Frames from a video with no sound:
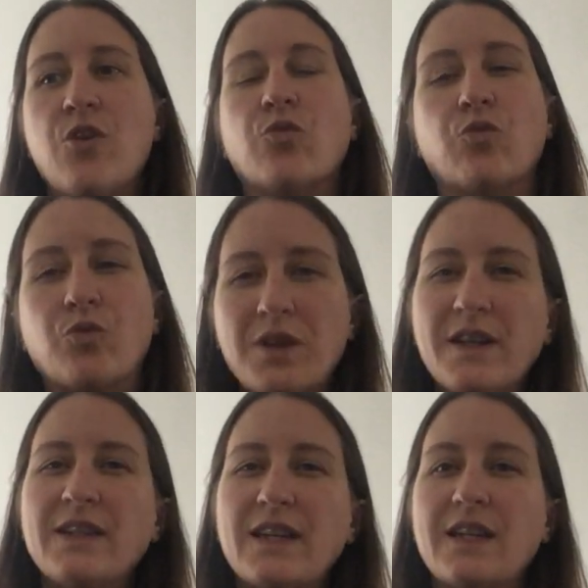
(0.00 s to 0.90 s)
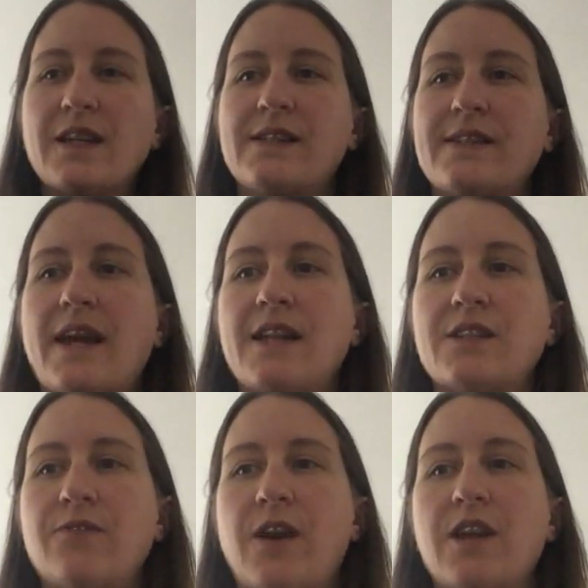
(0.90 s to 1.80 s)
really going to
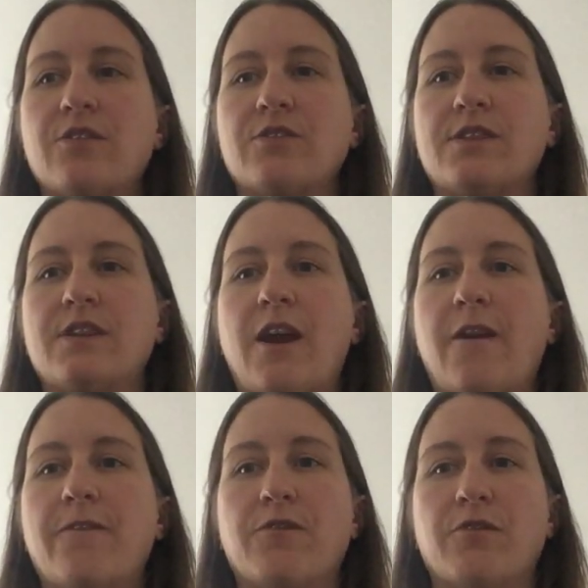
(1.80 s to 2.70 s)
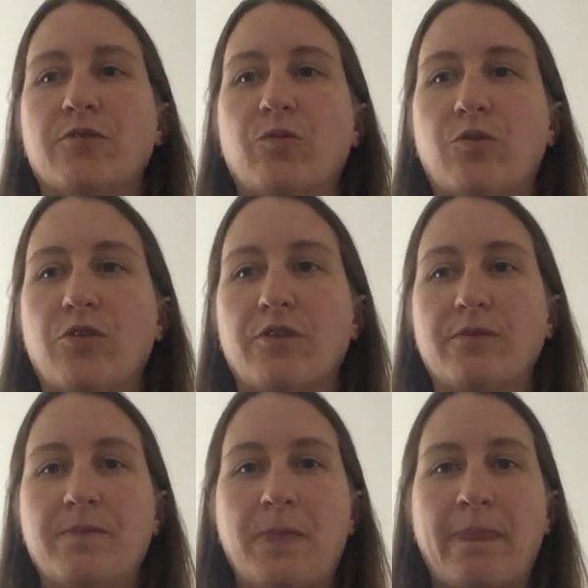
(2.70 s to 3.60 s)
satisfy your desire for a
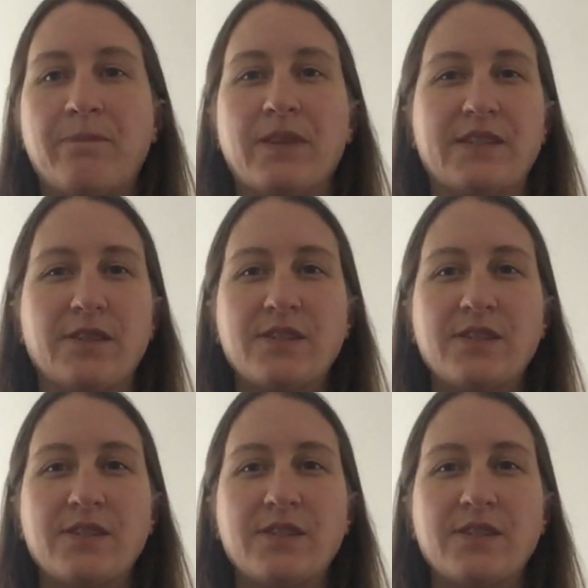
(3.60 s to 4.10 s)
reward? Is there